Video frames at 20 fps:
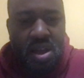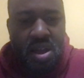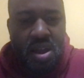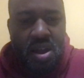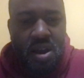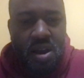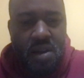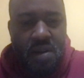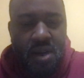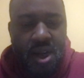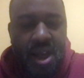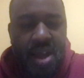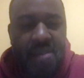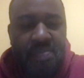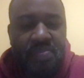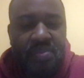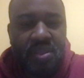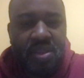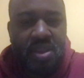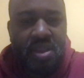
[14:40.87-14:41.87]
All right.
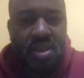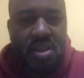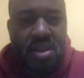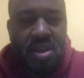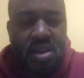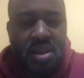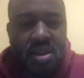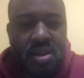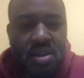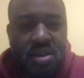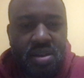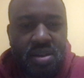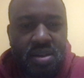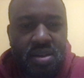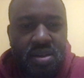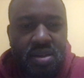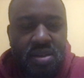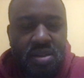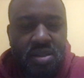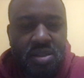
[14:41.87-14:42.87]

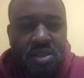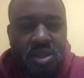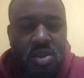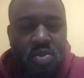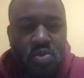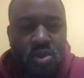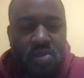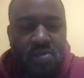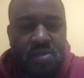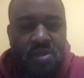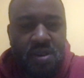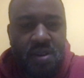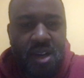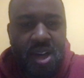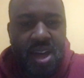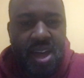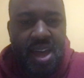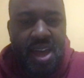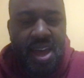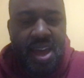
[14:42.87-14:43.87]
So we've
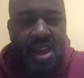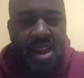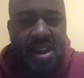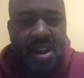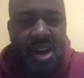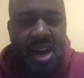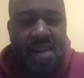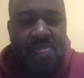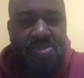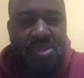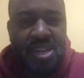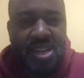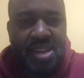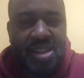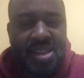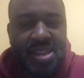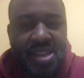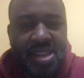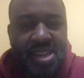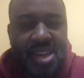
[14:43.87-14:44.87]
gone ahead and
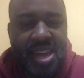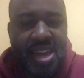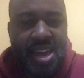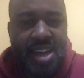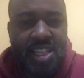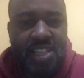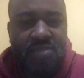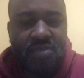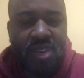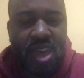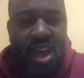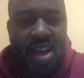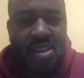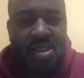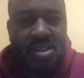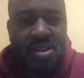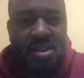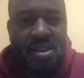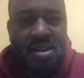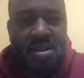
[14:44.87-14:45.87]
updated the chaos
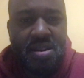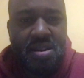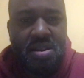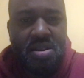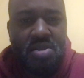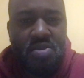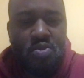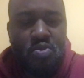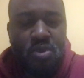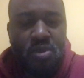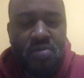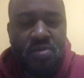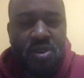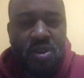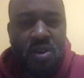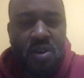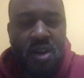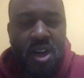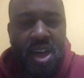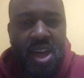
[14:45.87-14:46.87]
factor. We've
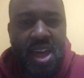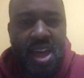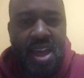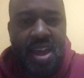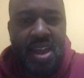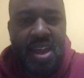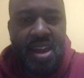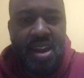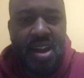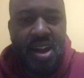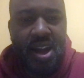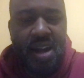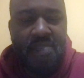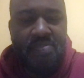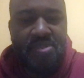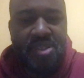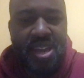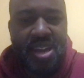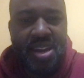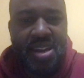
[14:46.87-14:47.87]
gone ahead and
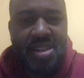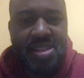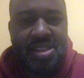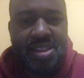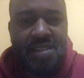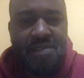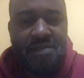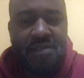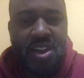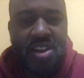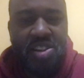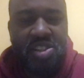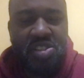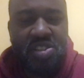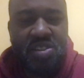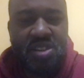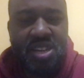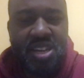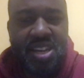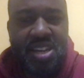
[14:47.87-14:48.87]
updated the
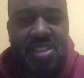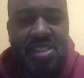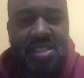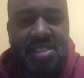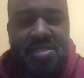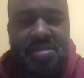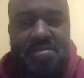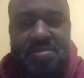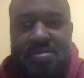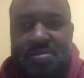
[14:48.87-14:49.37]
adventure list.